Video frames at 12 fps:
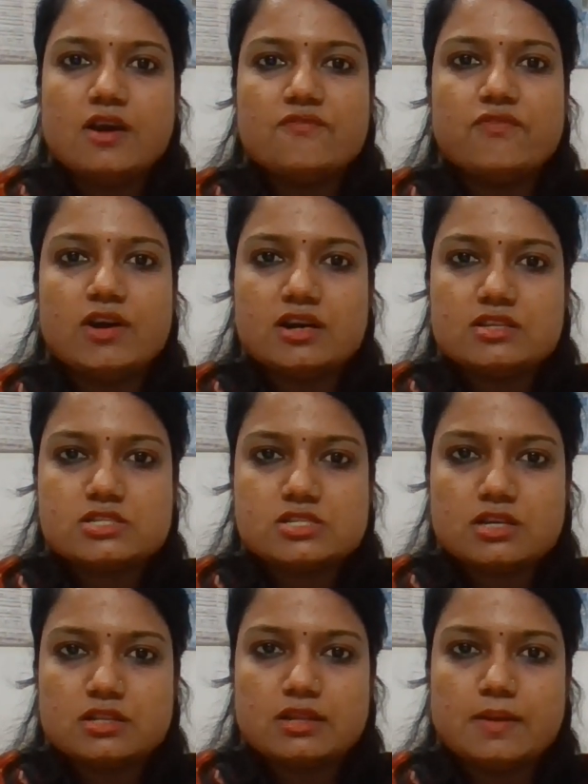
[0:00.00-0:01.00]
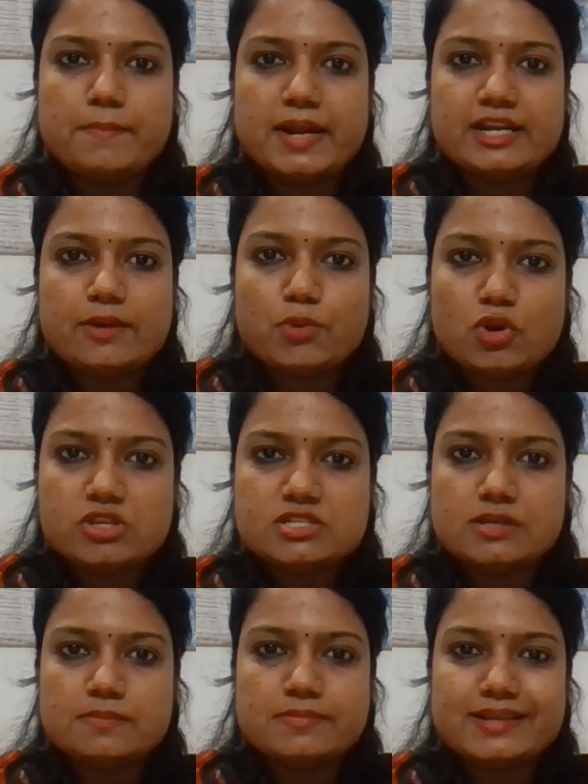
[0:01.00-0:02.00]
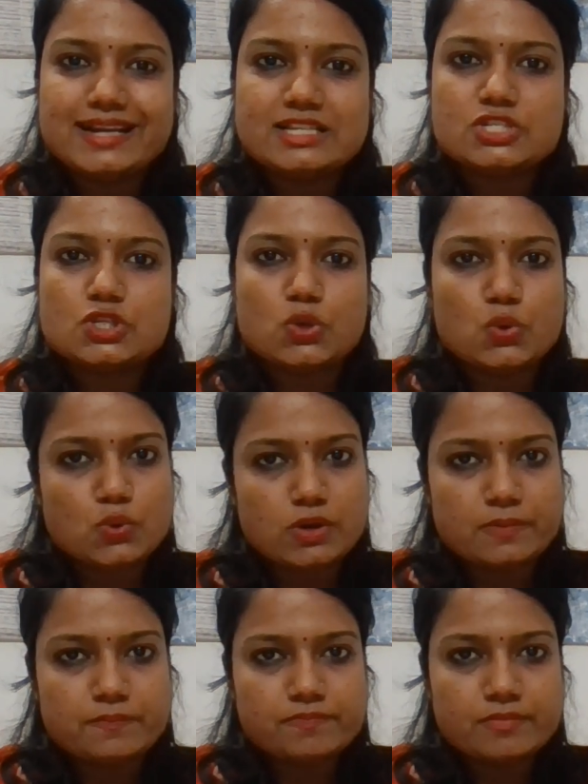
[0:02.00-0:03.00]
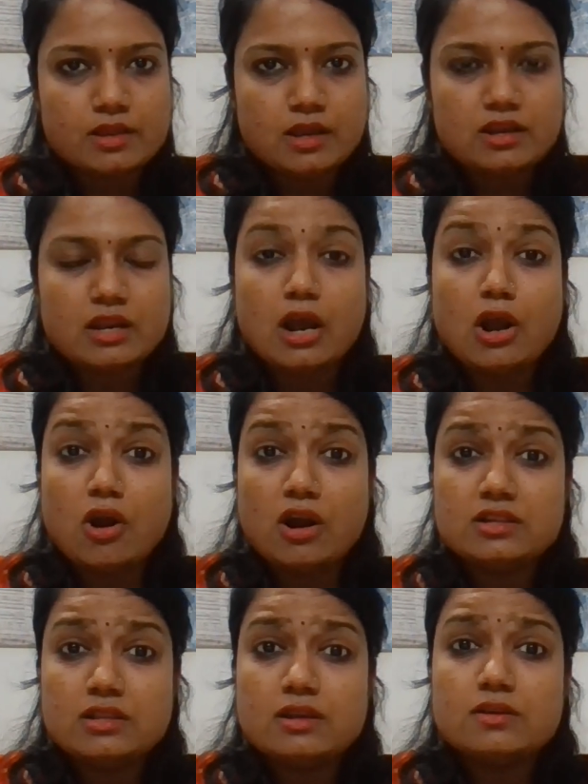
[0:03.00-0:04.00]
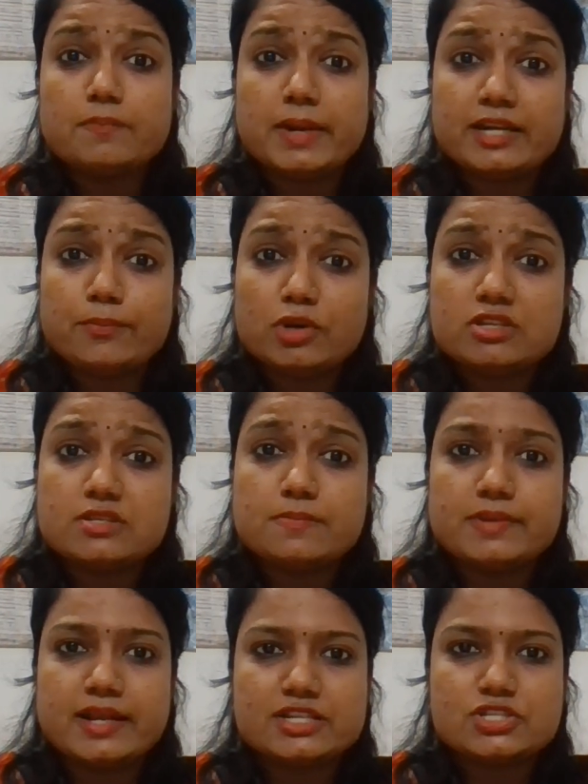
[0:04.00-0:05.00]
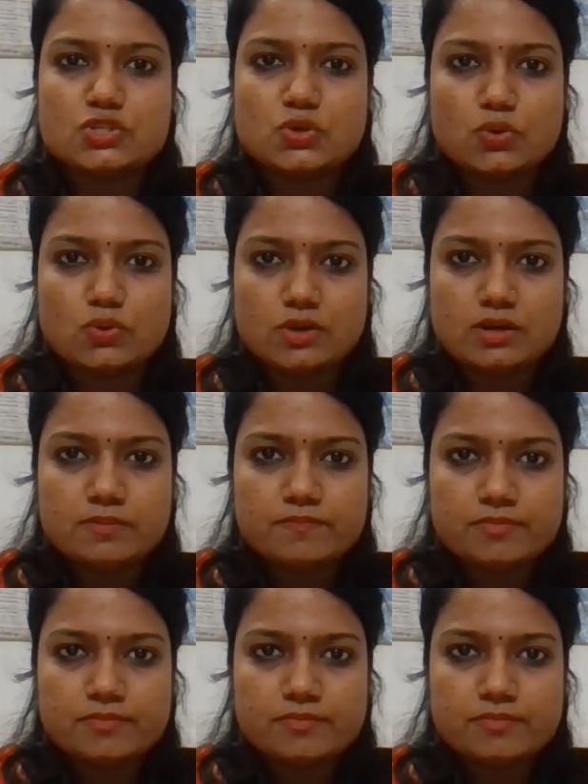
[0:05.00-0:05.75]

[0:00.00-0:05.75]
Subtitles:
First, the metabolism gets slower. Now how the metabolism gets slower?